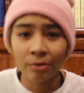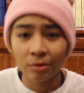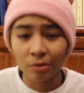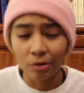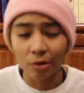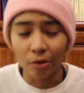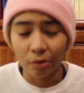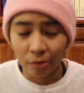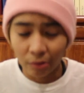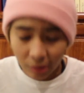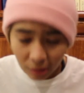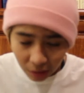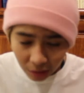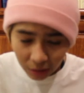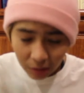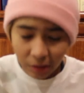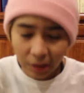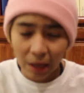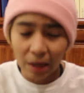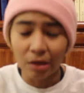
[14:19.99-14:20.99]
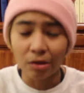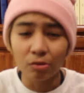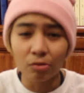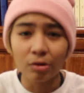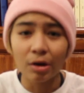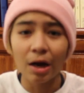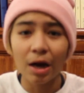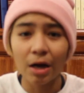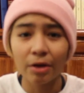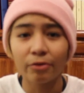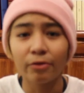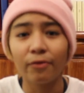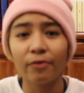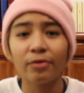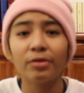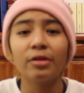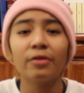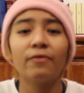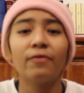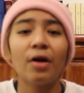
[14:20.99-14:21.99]
So, thank you guys for
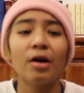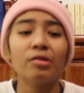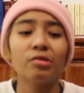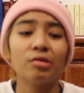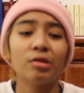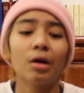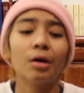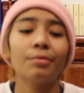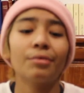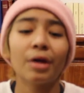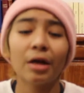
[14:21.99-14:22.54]
55 subs.